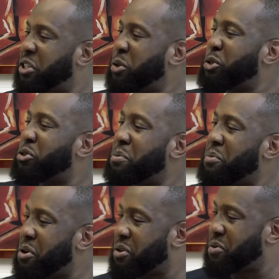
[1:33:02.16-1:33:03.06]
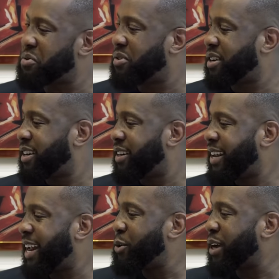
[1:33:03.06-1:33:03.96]
zero stomach. Oh.
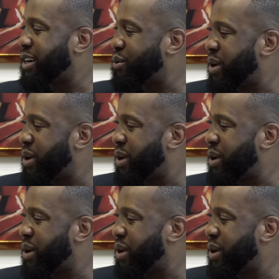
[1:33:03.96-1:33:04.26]
And look at the